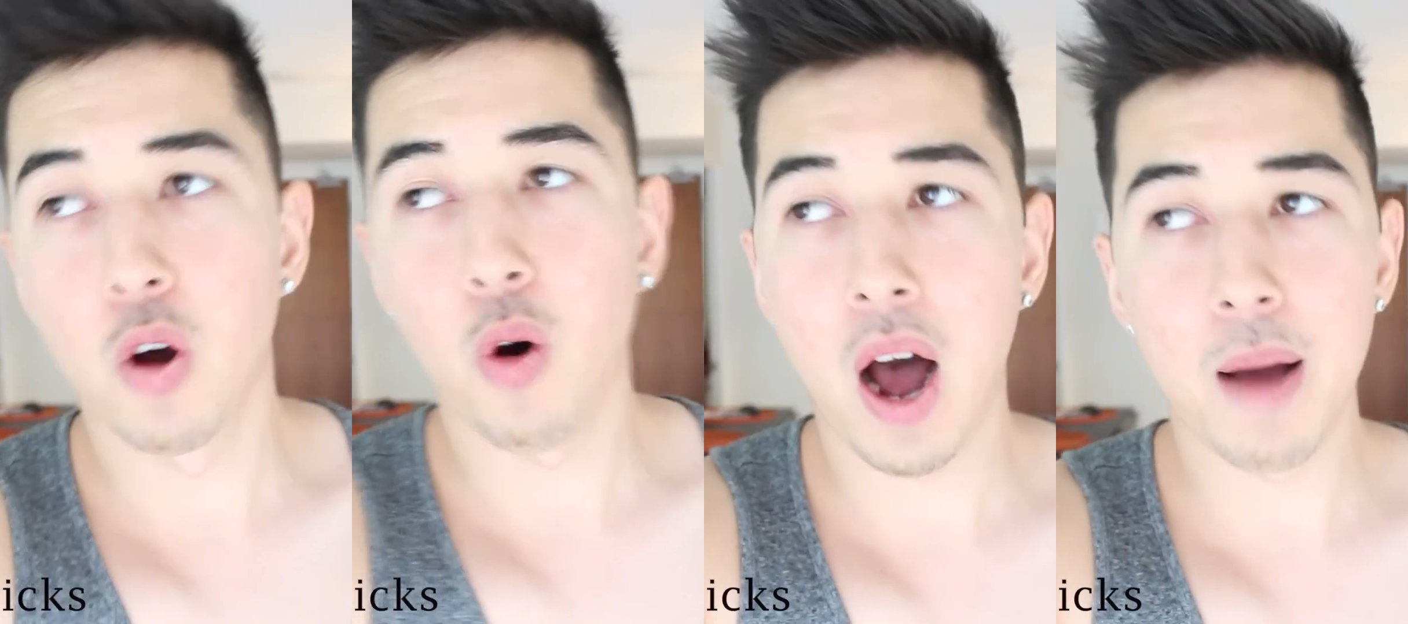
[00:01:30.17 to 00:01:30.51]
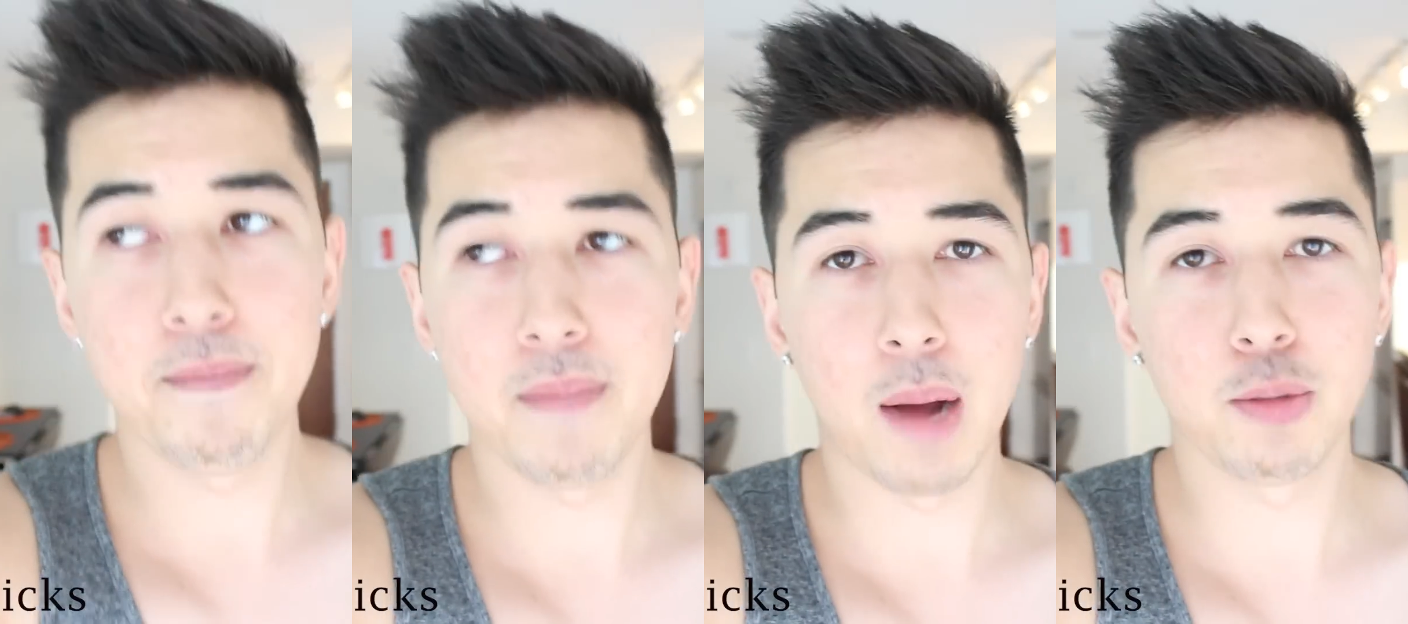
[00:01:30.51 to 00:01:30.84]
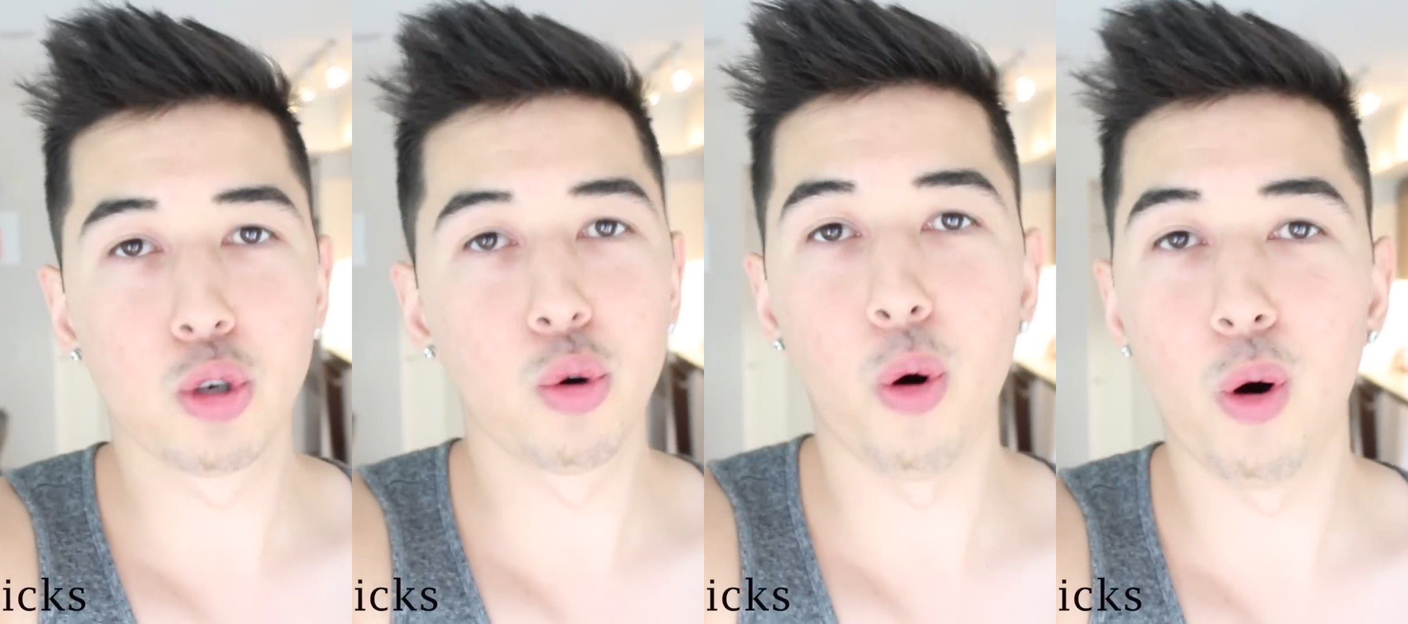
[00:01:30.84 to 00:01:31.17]
You know, I'm
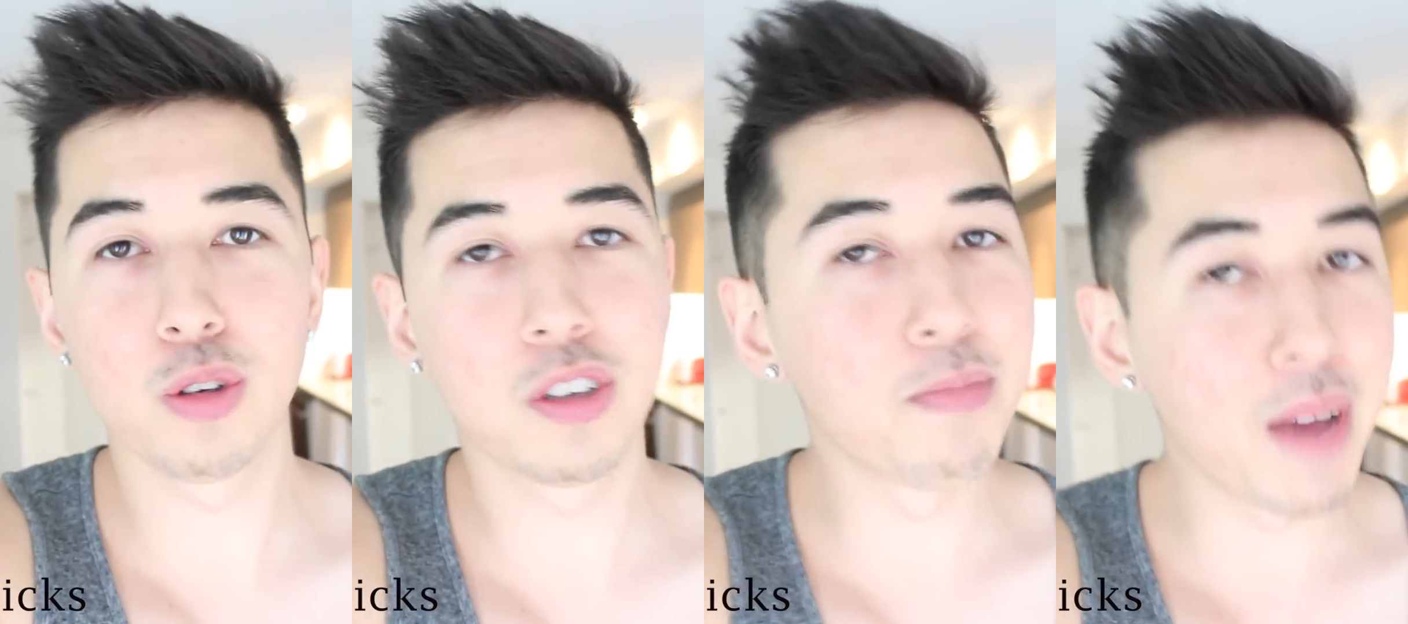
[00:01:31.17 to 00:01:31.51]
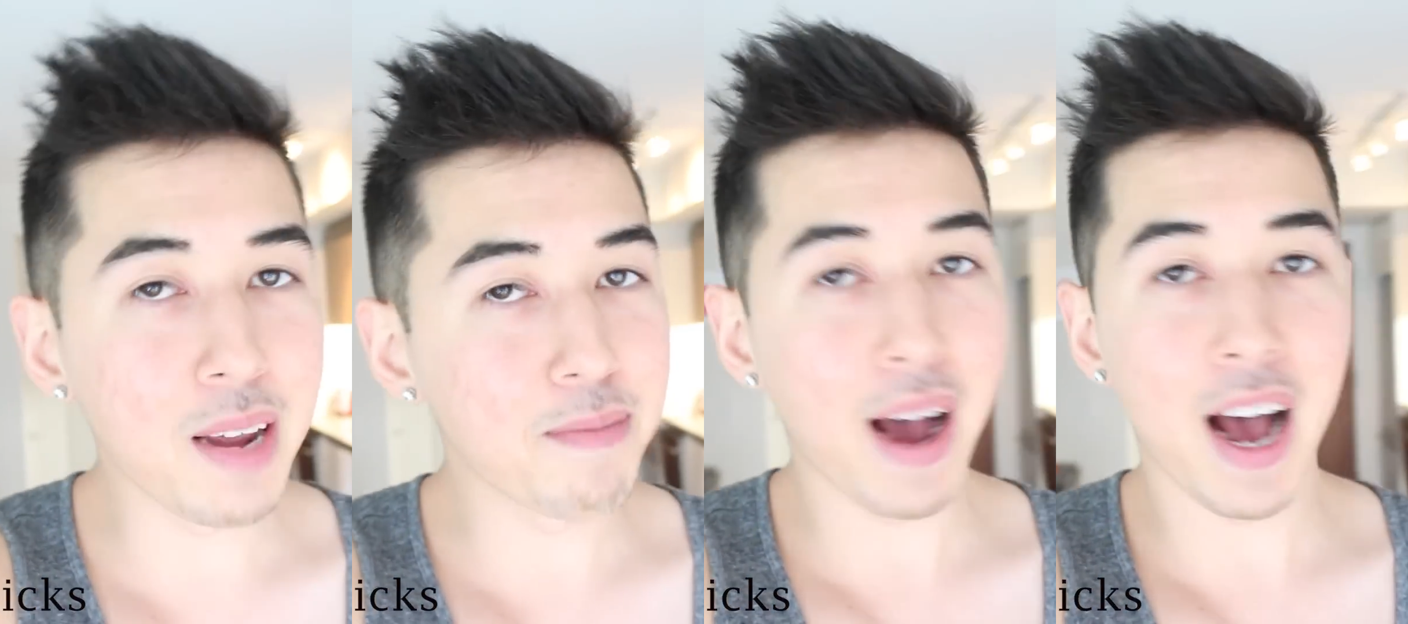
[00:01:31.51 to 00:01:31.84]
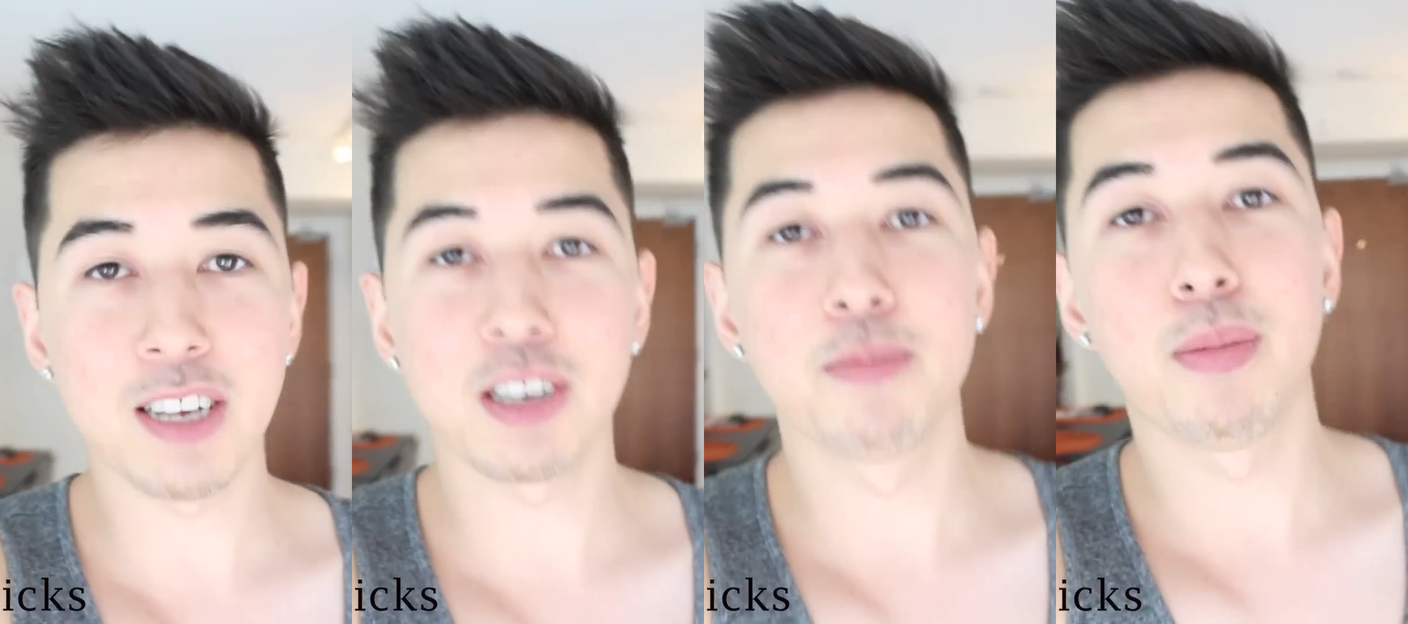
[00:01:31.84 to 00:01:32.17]
I'm too old to make
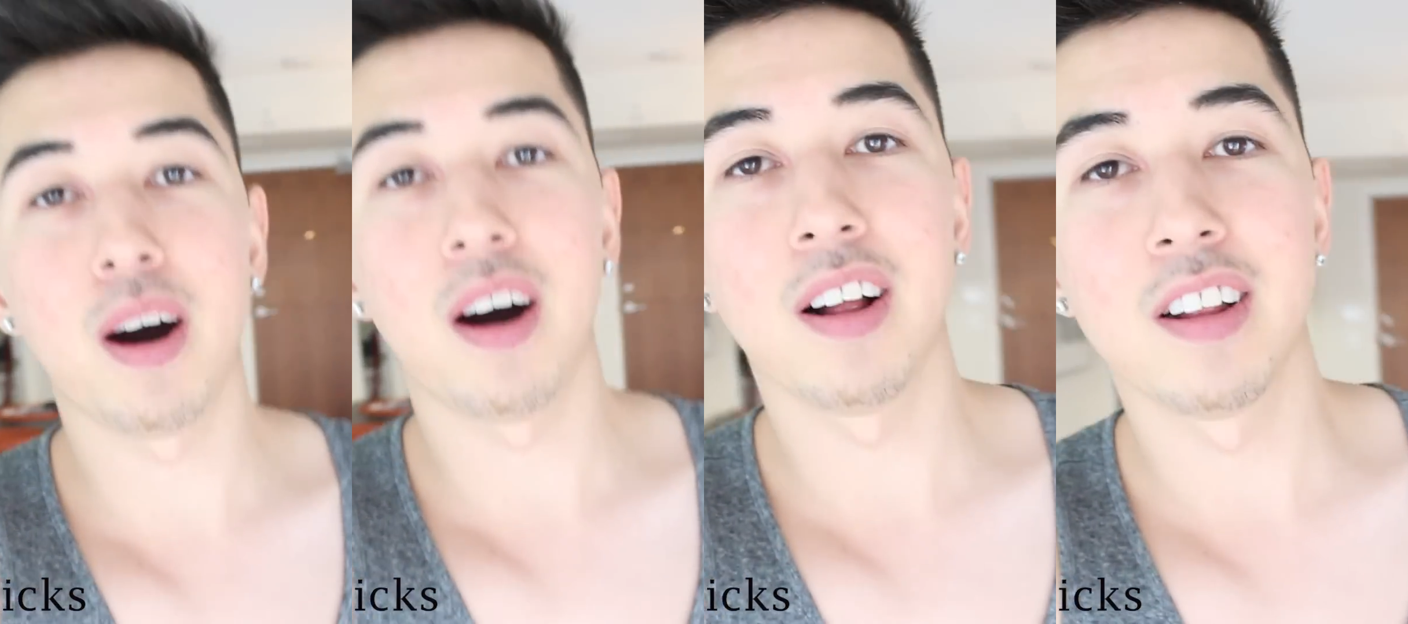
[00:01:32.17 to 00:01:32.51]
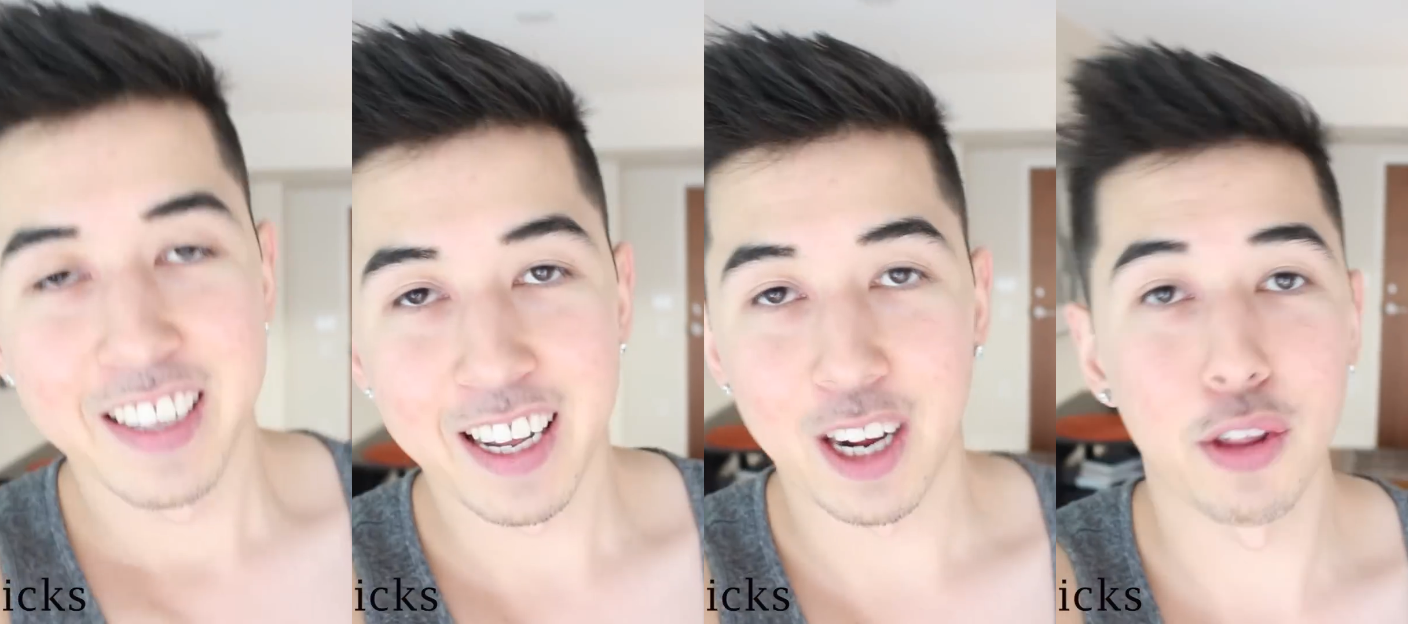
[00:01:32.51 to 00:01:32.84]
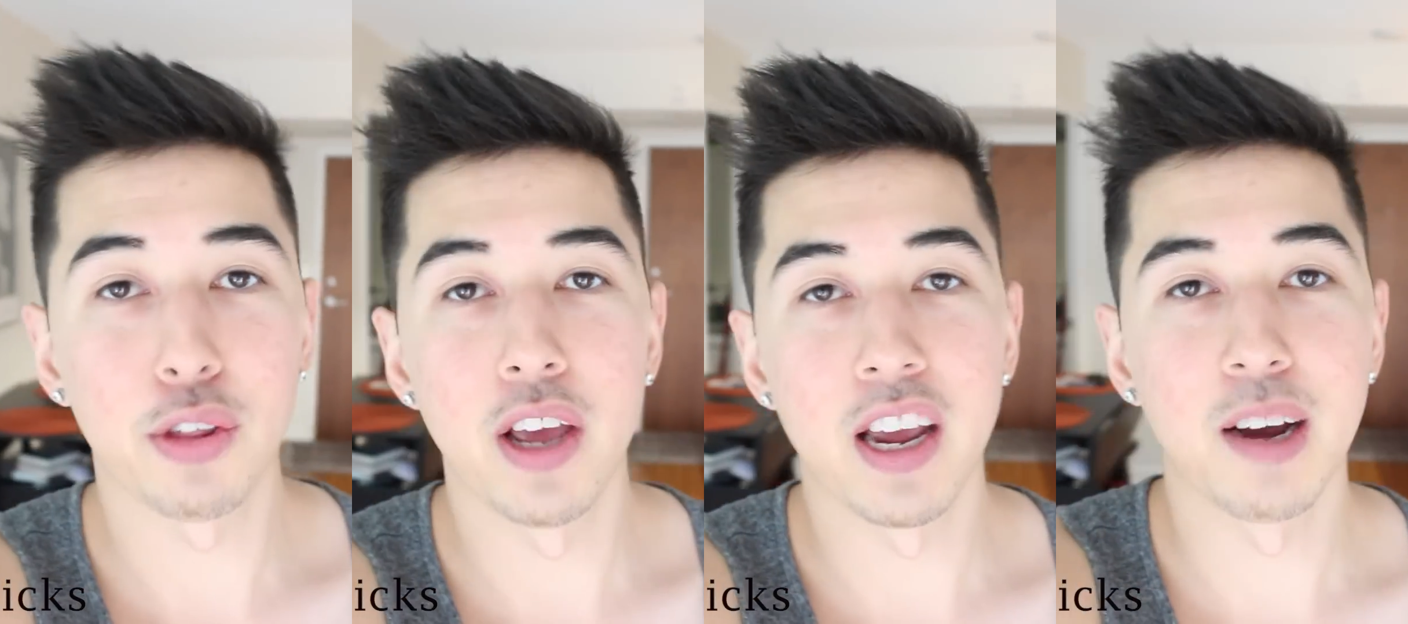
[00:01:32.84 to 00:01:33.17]
basketball like a
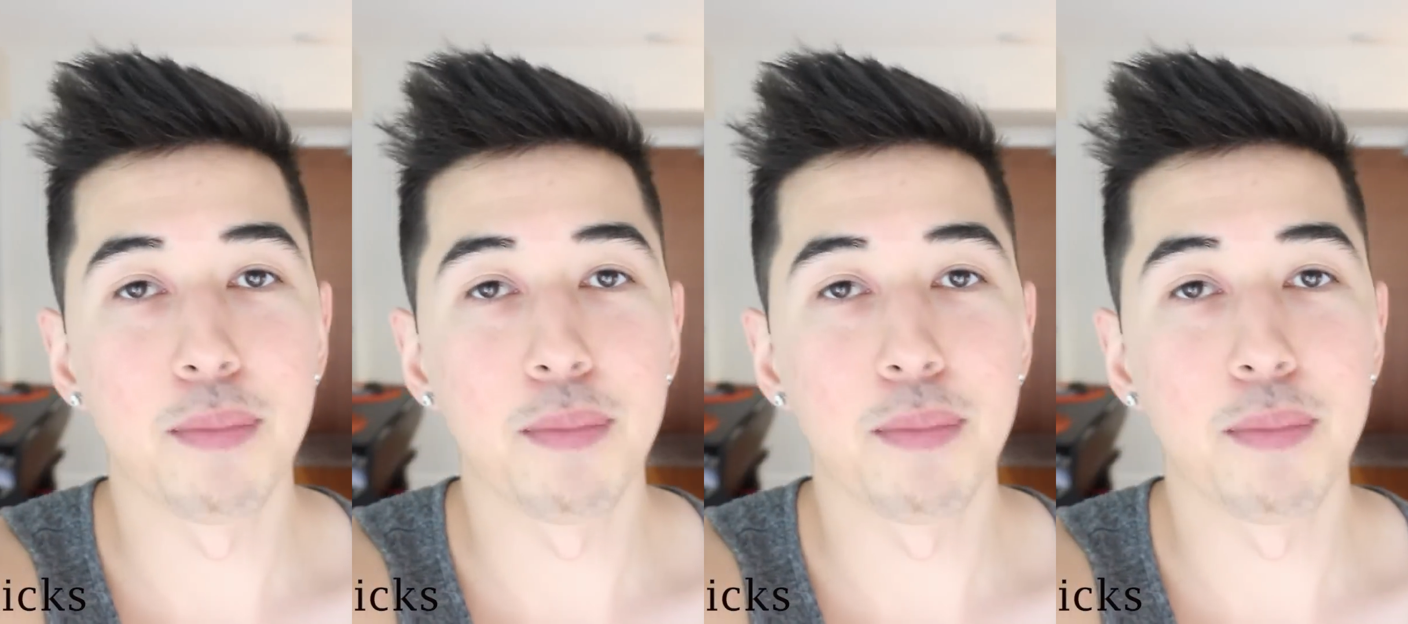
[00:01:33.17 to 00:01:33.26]
thing,